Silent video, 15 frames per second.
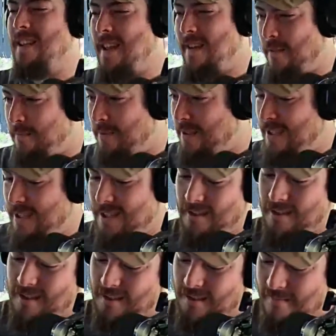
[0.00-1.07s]
inevitably
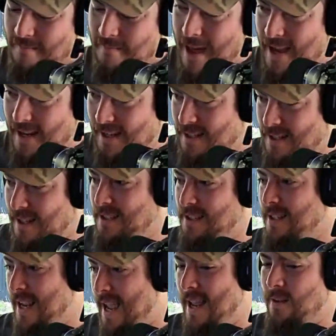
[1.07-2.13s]
is MAGA
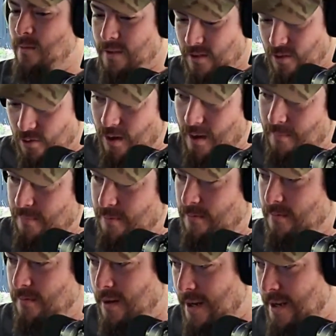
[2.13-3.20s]
doesn't end with Trump,
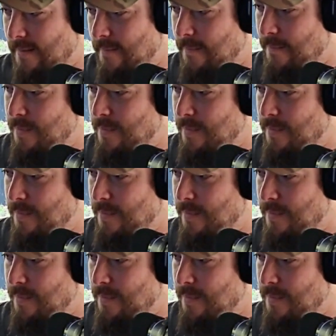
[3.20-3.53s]
right?